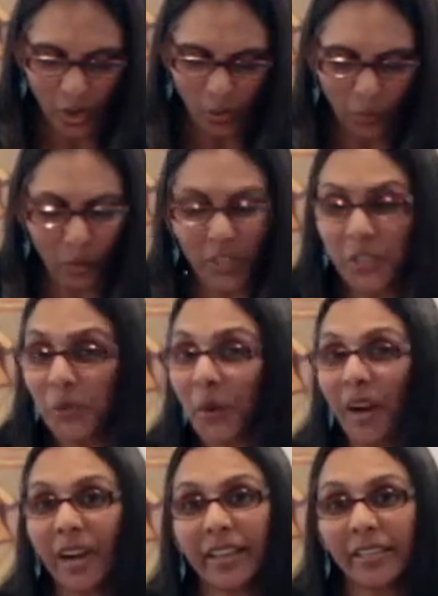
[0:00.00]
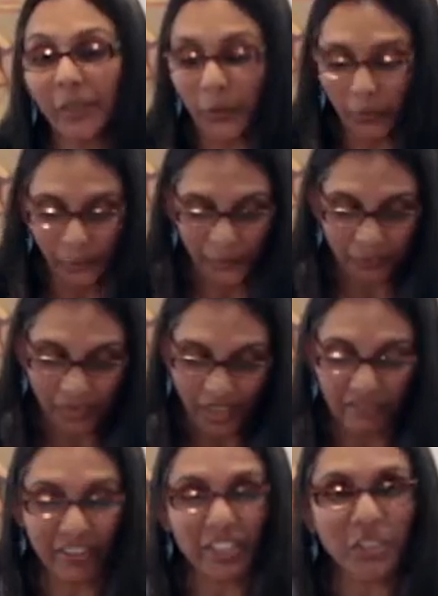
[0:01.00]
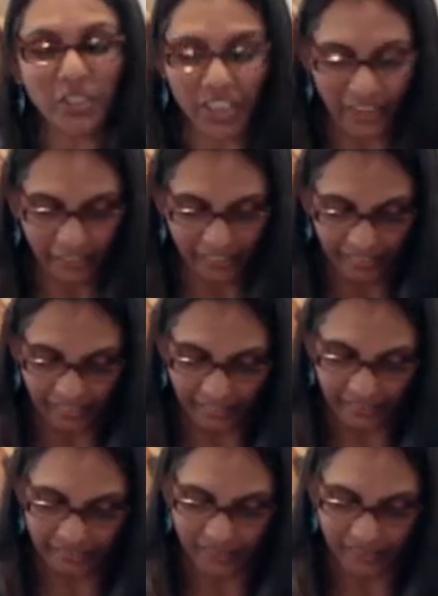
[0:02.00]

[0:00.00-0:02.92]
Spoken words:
What do I know, a vegetarian,